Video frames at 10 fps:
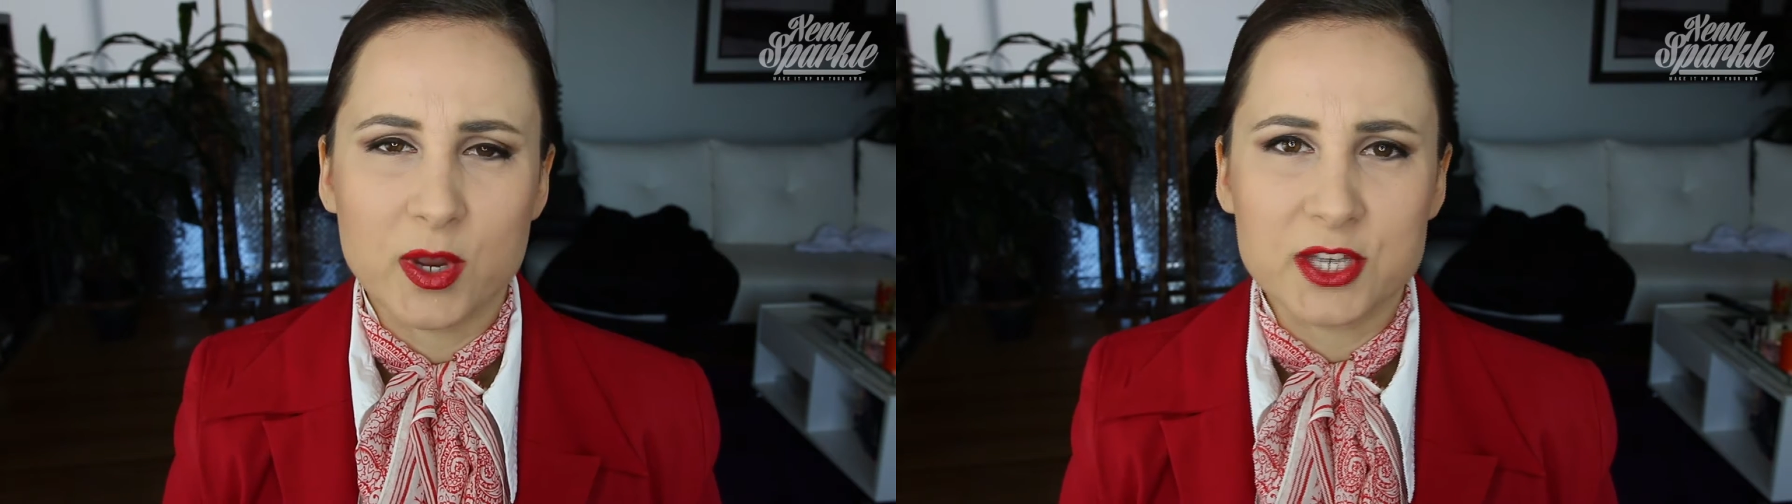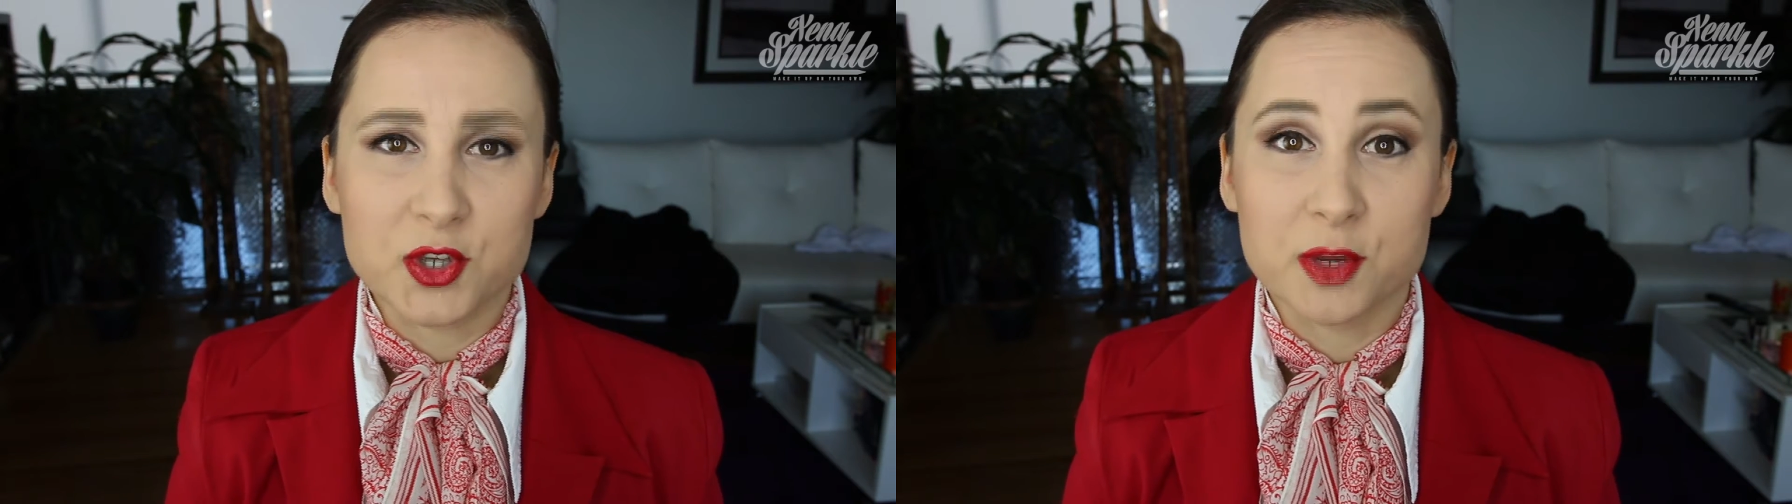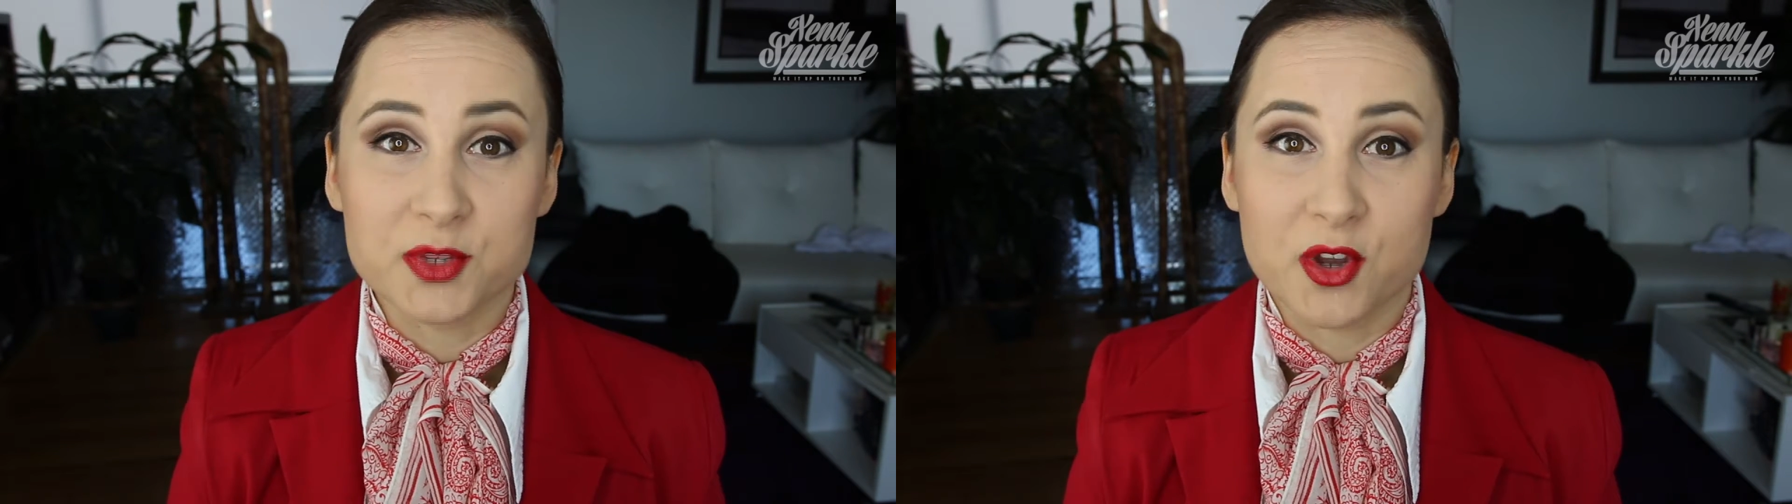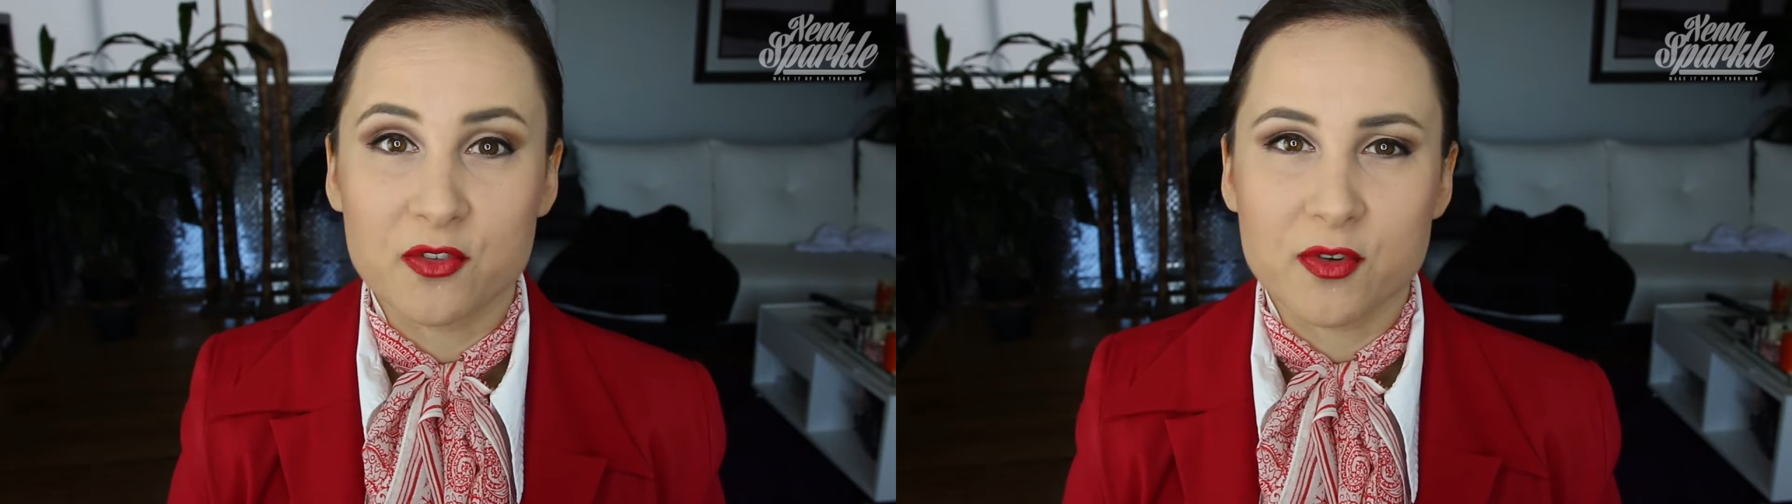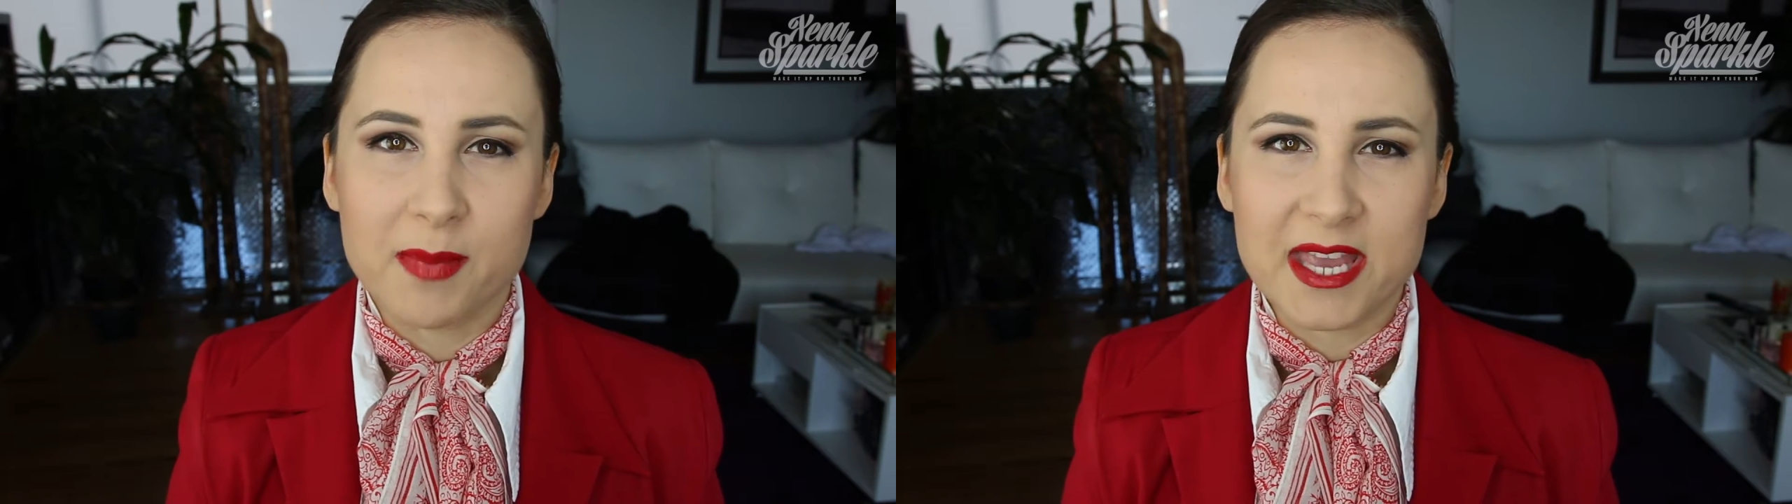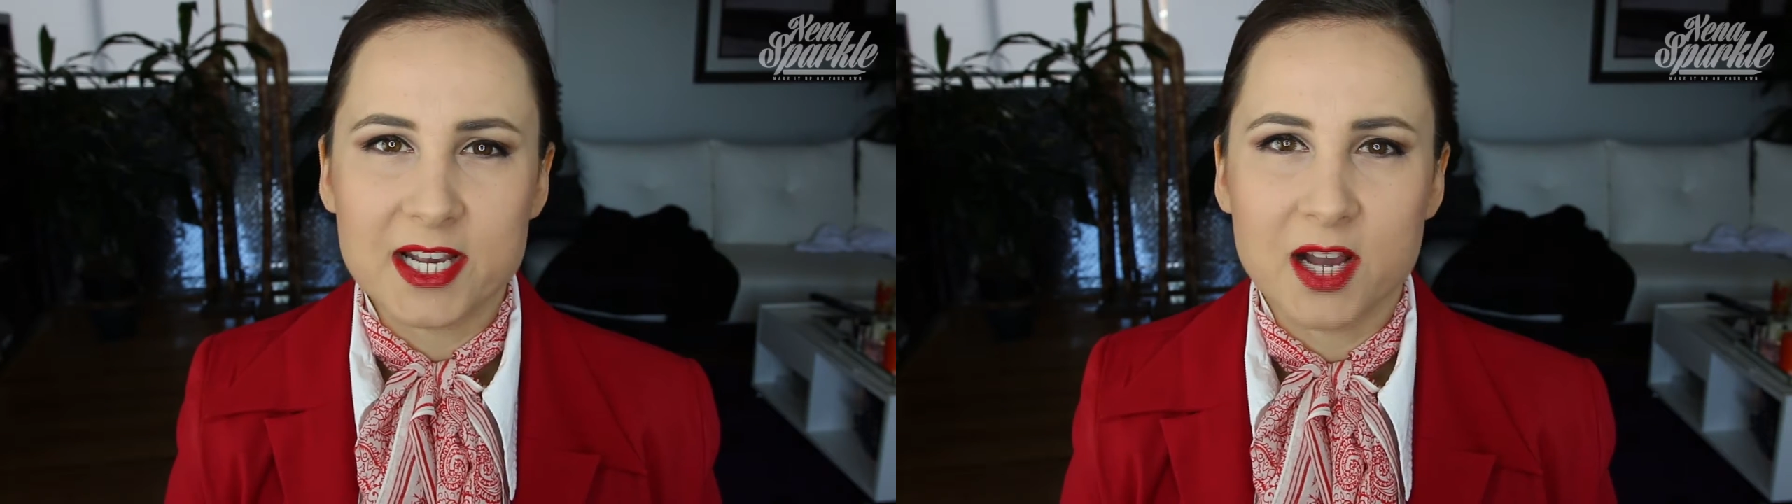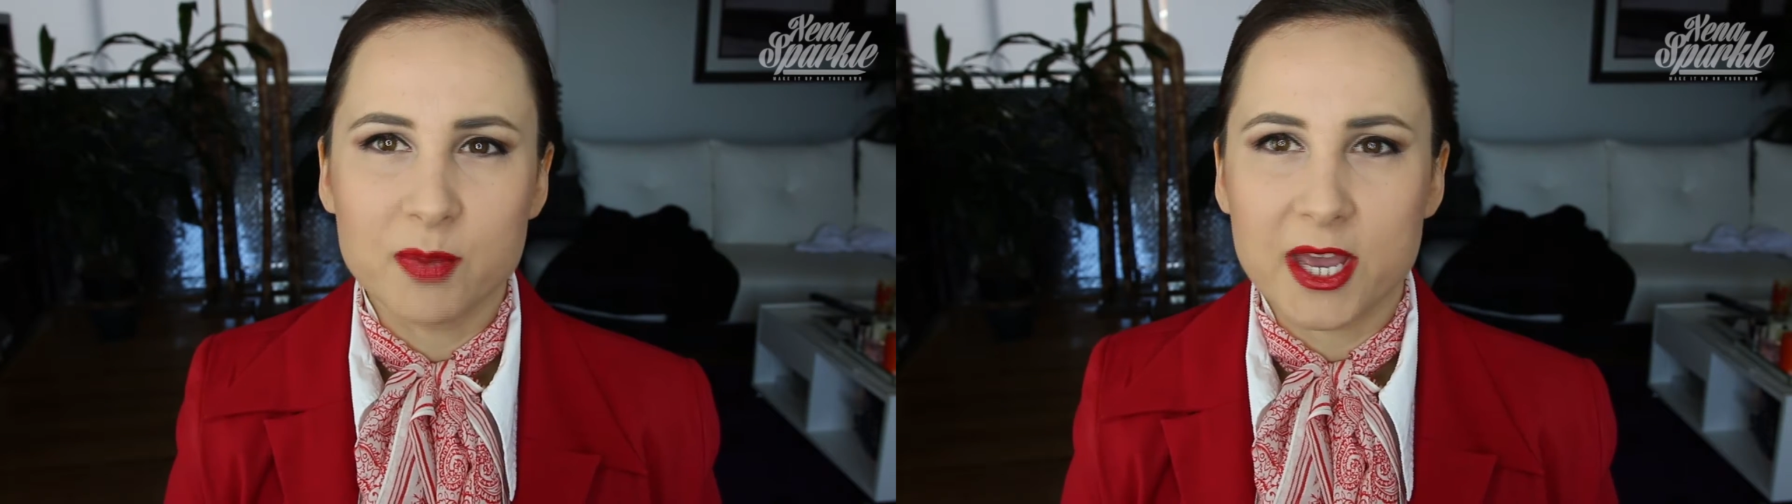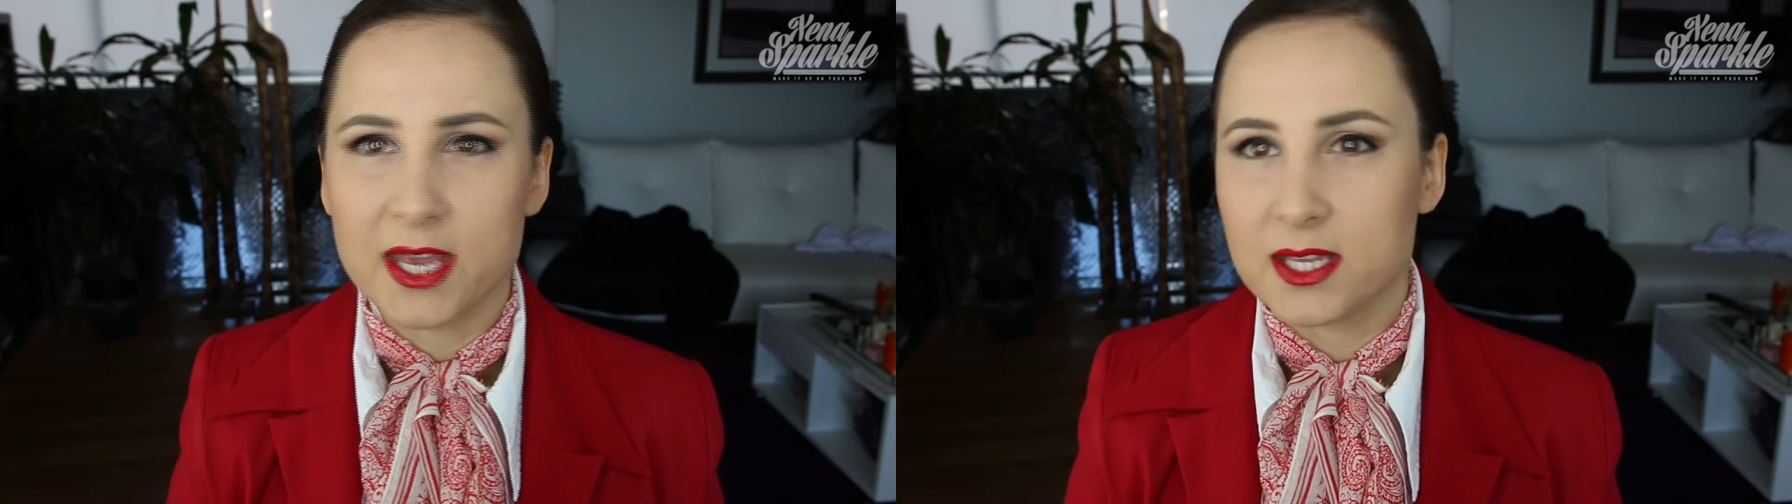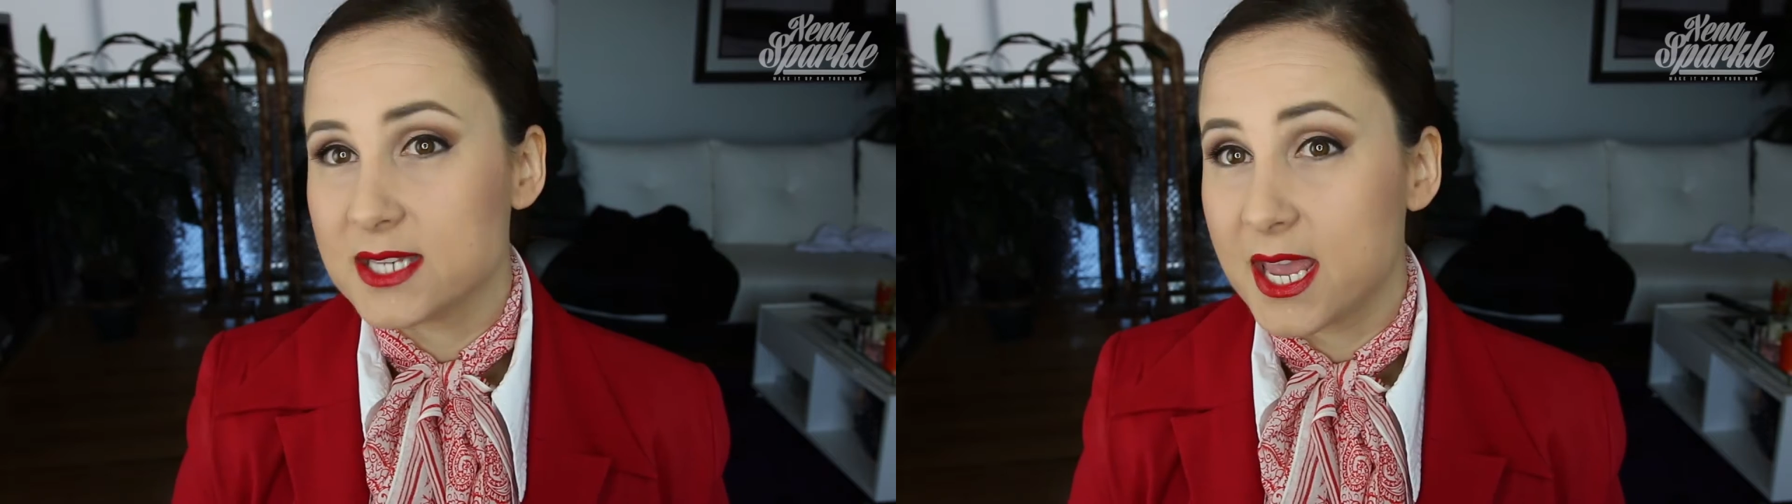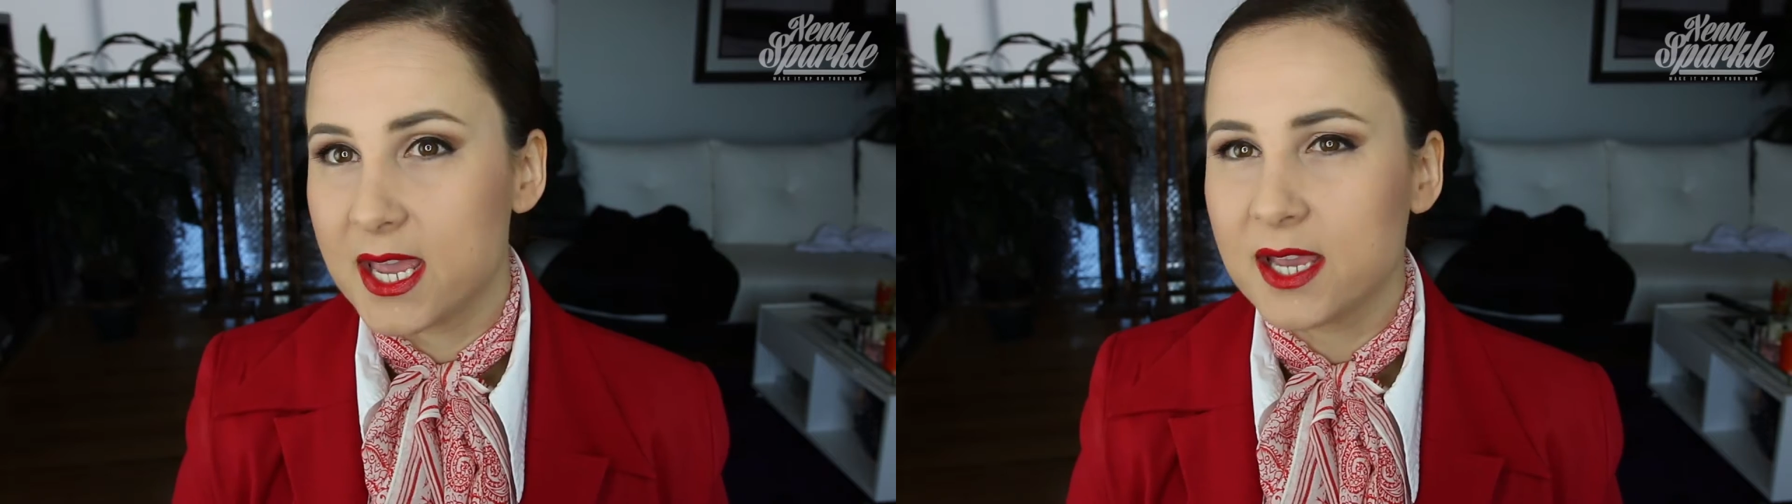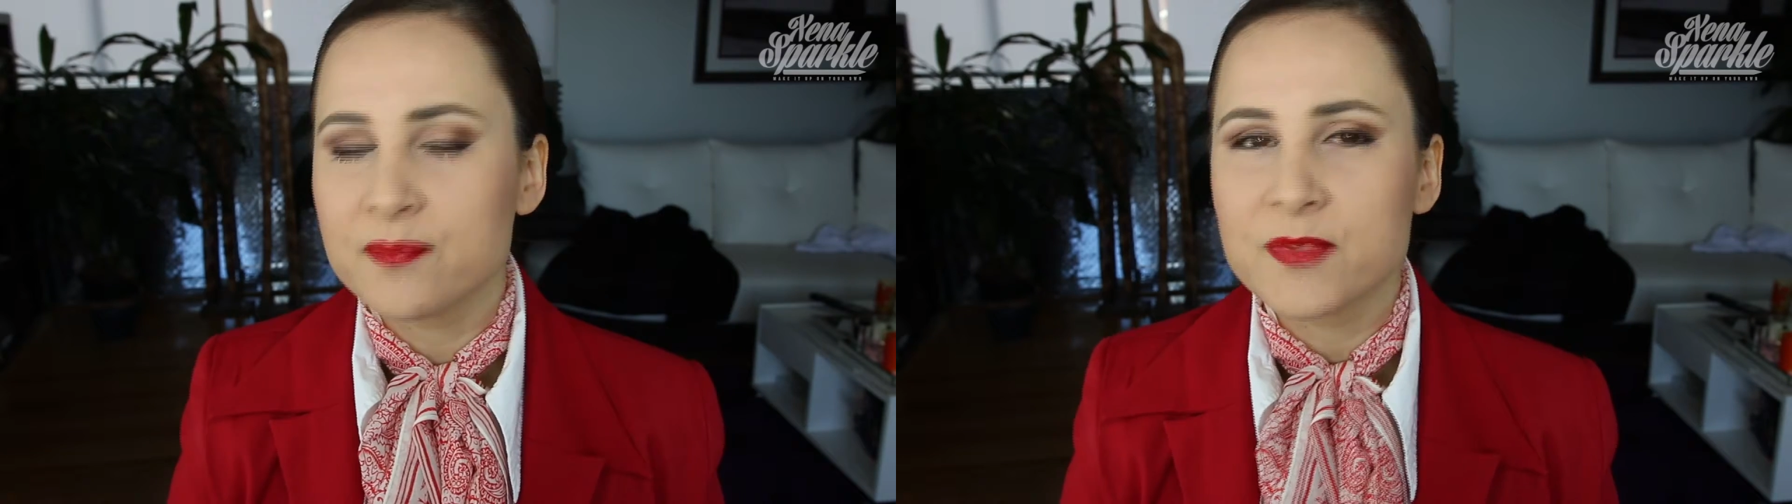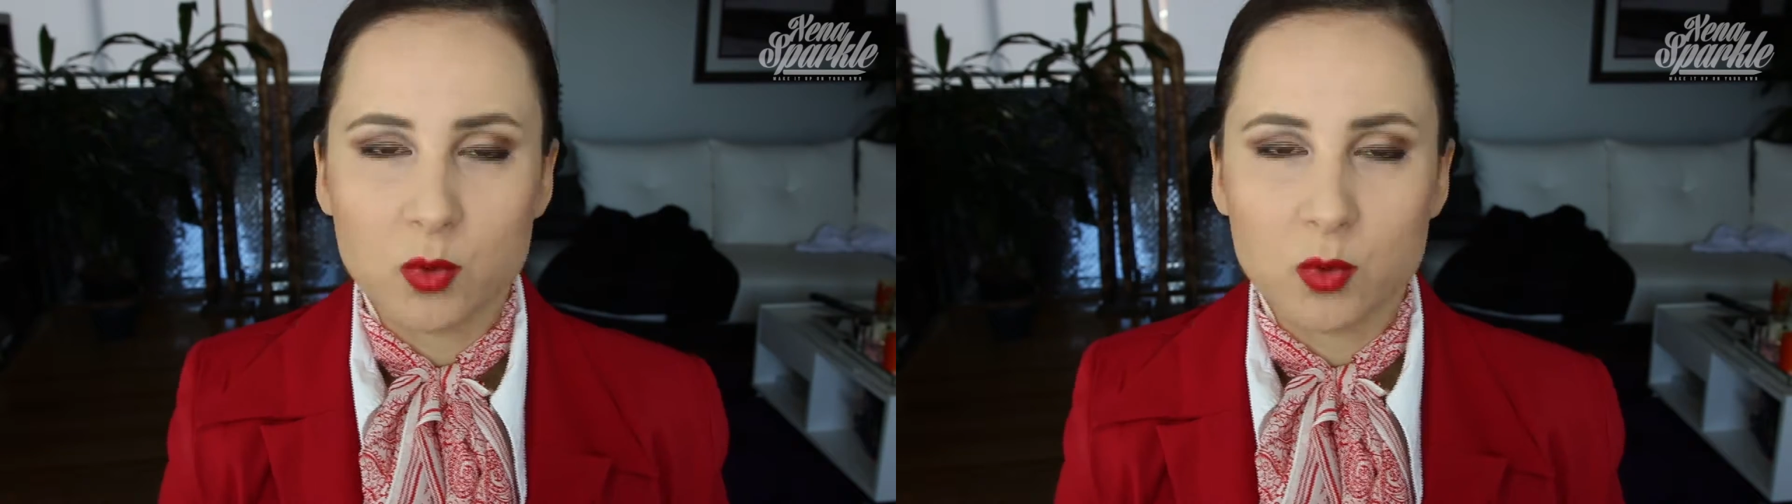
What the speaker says: in terms of makeup and hair.